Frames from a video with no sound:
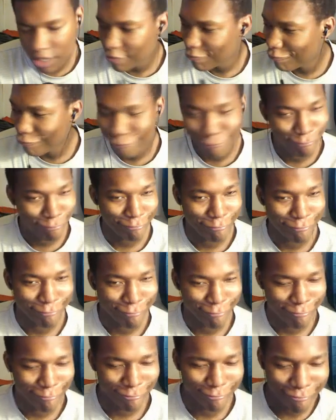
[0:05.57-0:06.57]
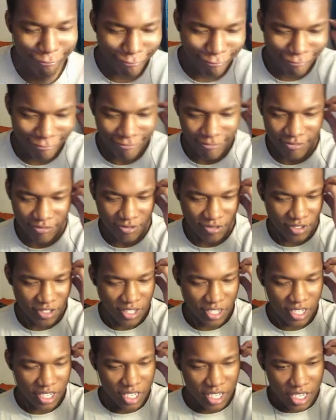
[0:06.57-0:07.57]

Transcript: Nothing is said.